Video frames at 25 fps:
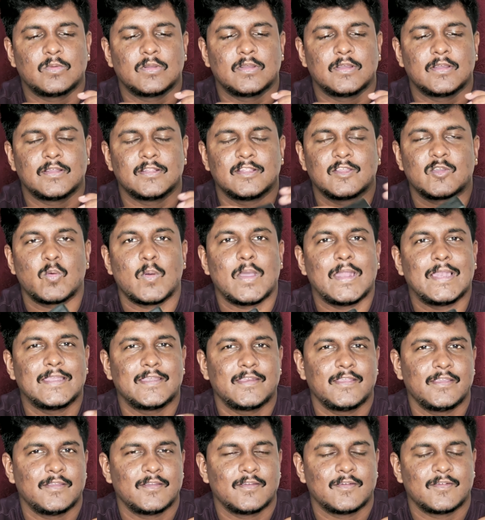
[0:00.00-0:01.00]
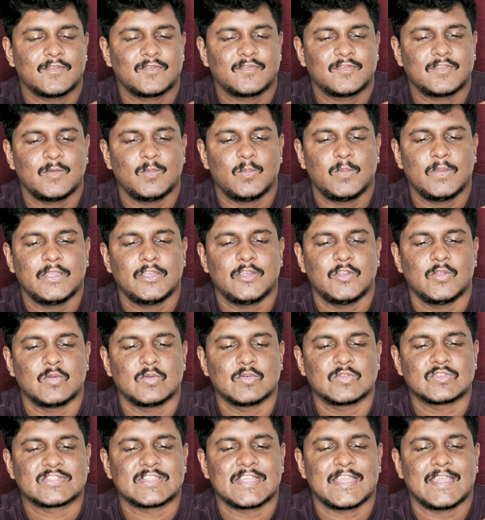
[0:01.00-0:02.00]
the quality of the
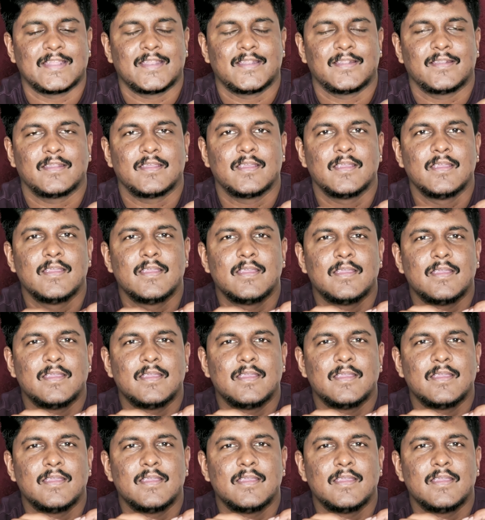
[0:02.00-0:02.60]
videos, and